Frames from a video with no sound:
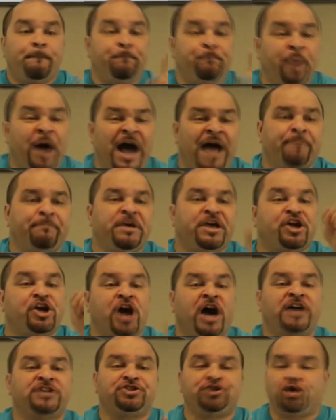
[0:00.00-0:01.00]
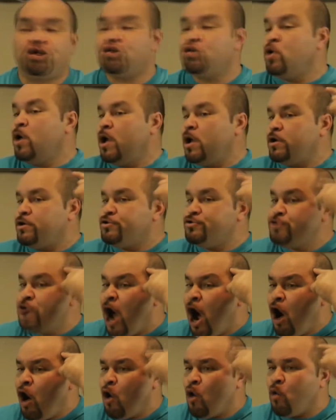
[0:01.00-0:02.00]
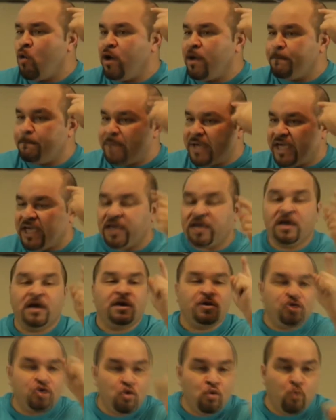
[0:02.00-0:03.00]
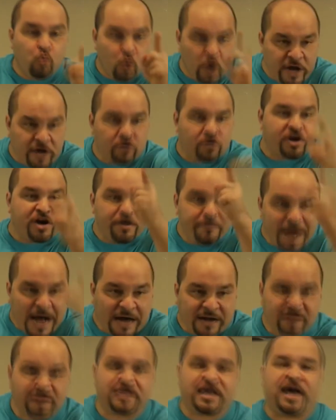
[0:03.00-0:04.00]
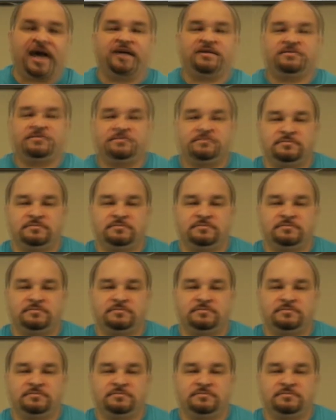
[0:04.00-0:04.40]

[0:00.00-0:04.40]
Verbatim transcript: But because you know me, you will come out of that.